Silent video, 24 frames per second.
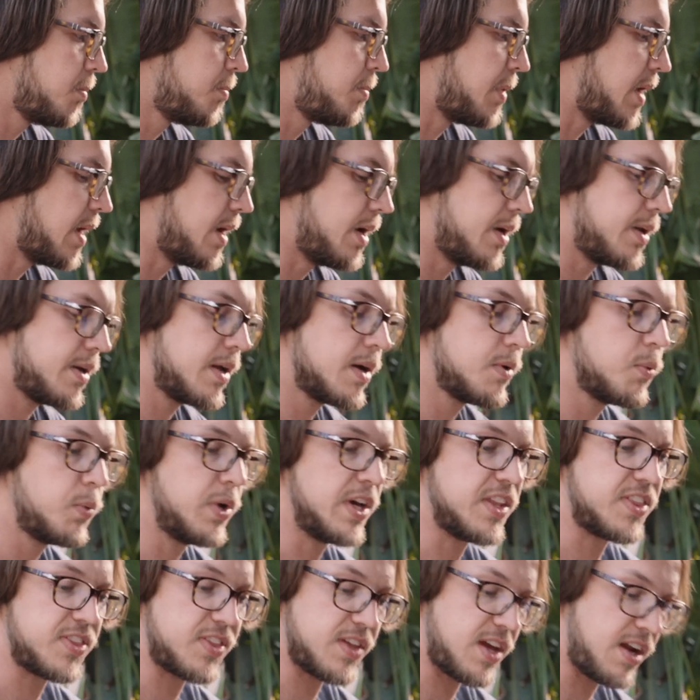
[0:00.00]
But
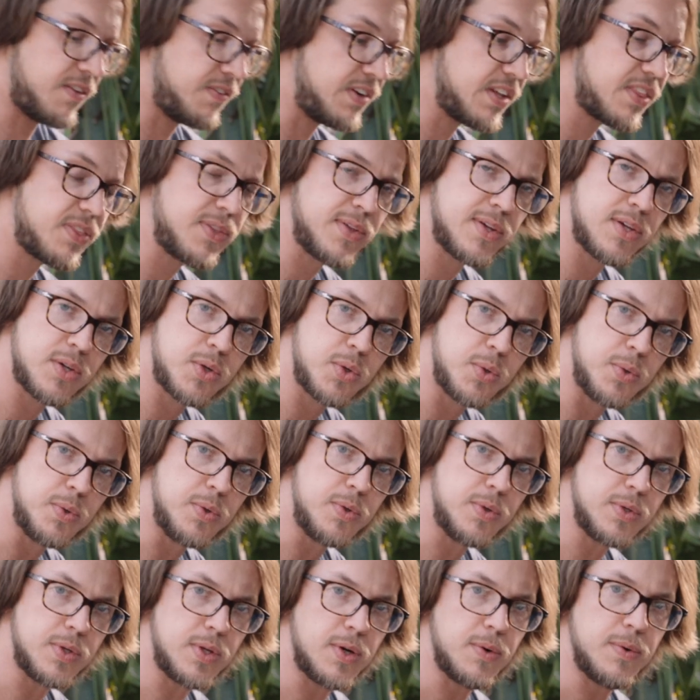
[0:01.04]
with everything
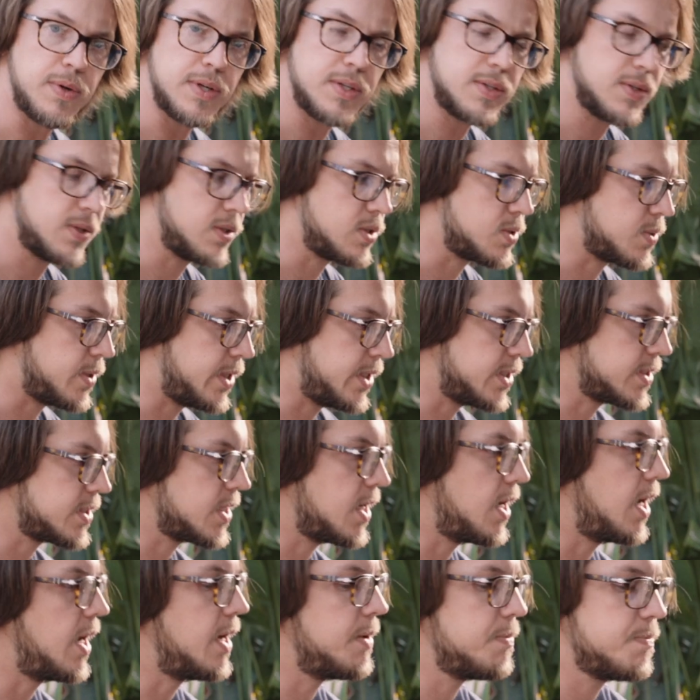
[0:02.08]
cool, you don't want to do this while it's
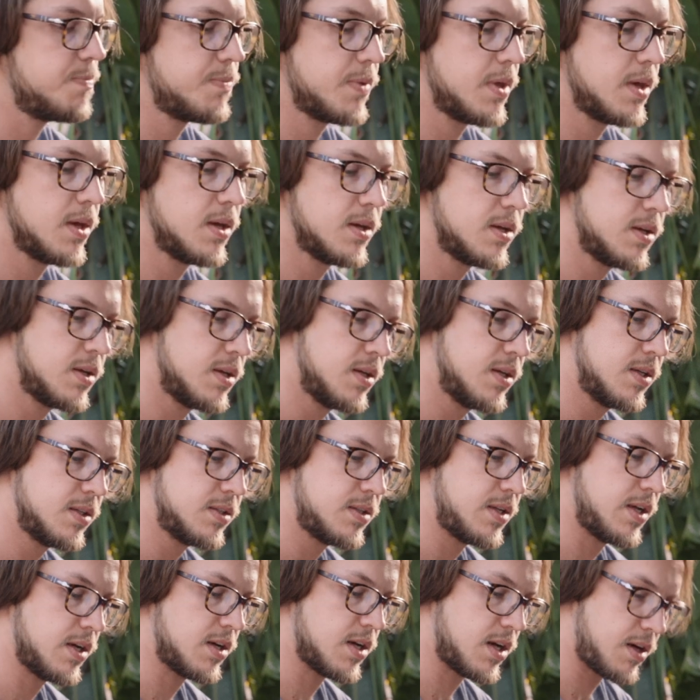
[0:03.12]
hot.
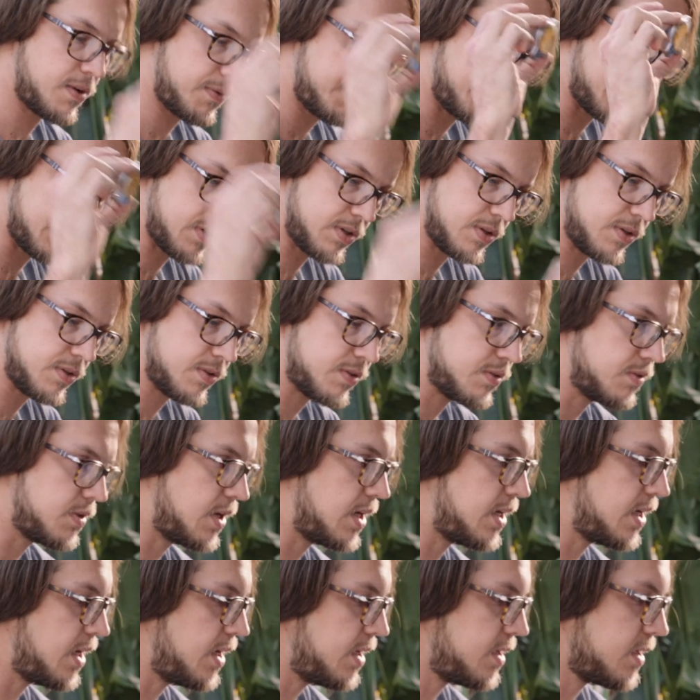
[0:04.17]
Take off your
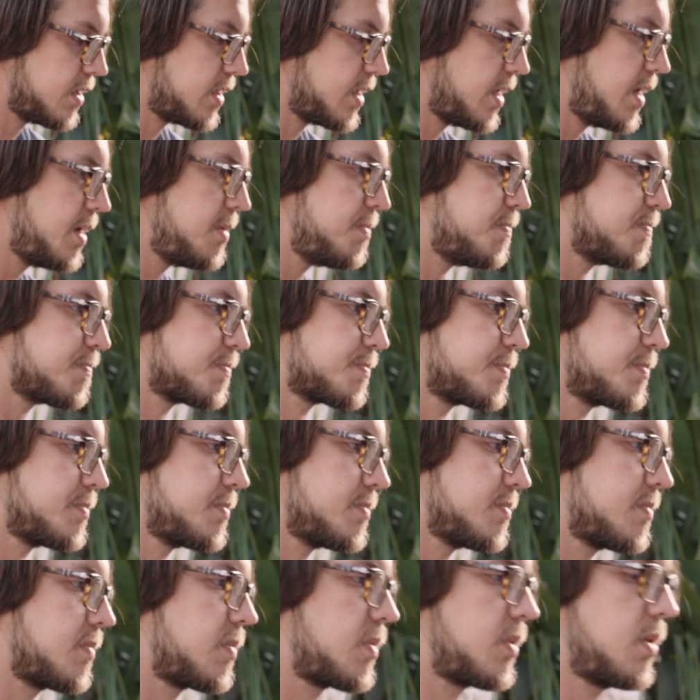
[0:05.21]
radiator cap.
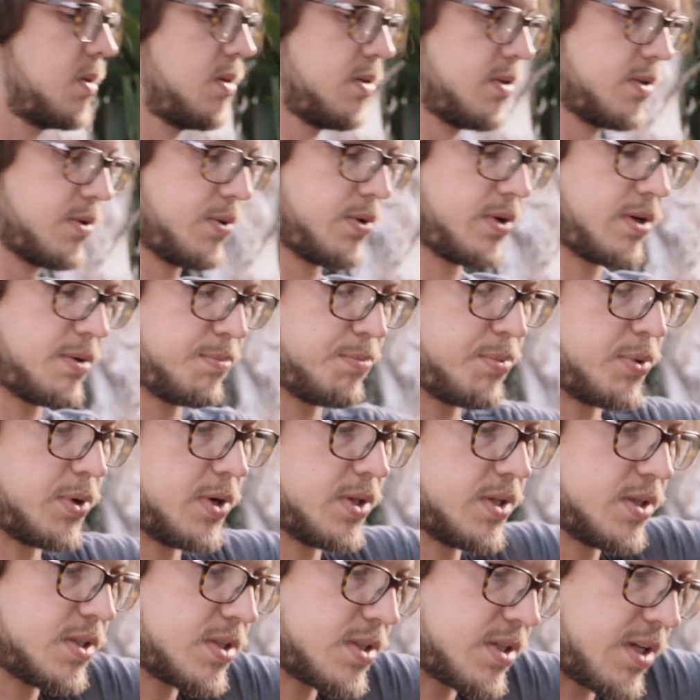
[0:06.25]
Go ahead and
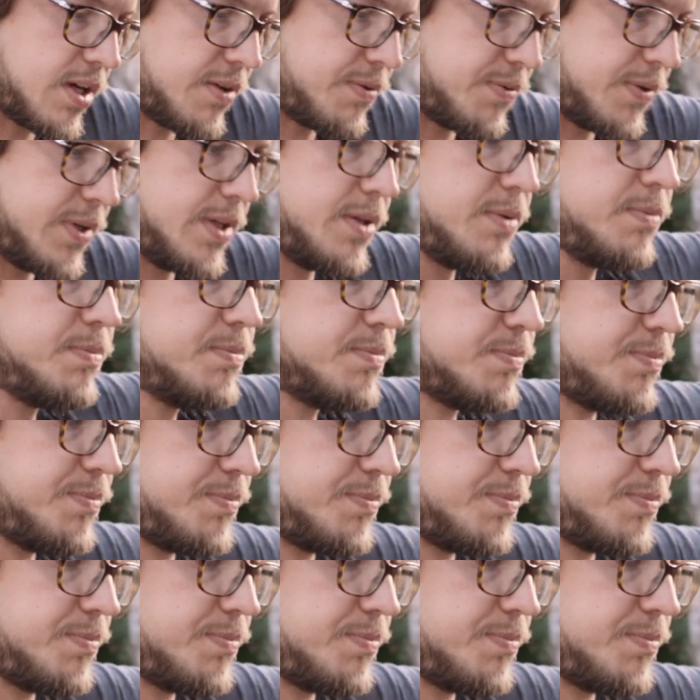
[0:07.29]
pour this stuff in.